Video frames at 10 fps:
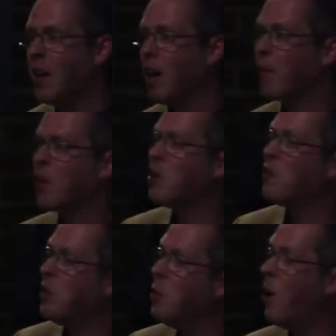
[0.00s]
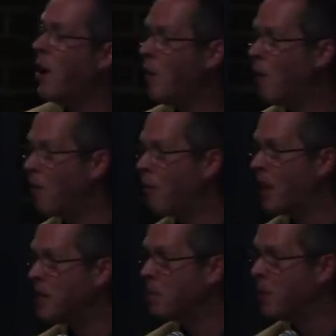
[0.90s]
And for those of you who are on
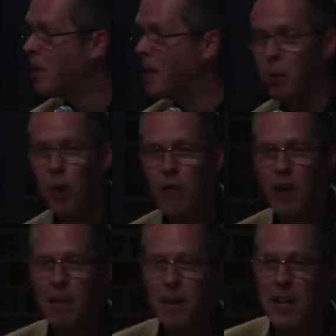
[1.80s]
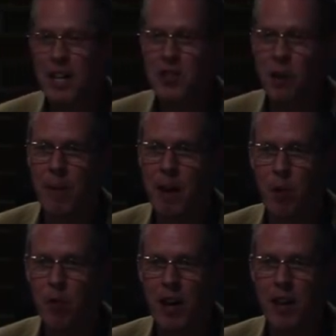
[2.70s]
Facebook, the one recommendation I would make
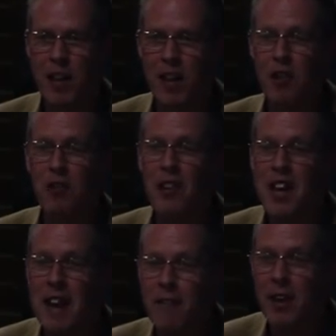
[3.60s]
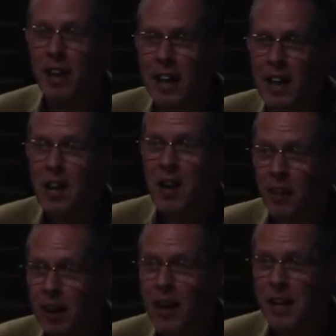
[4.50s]
more than anything else is never click
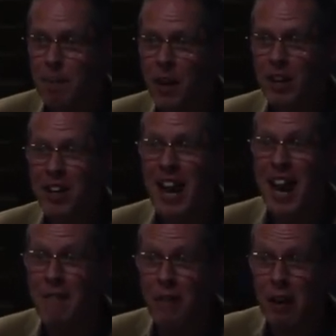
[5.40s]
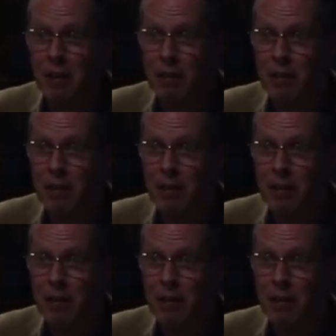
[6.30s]
the like button ever.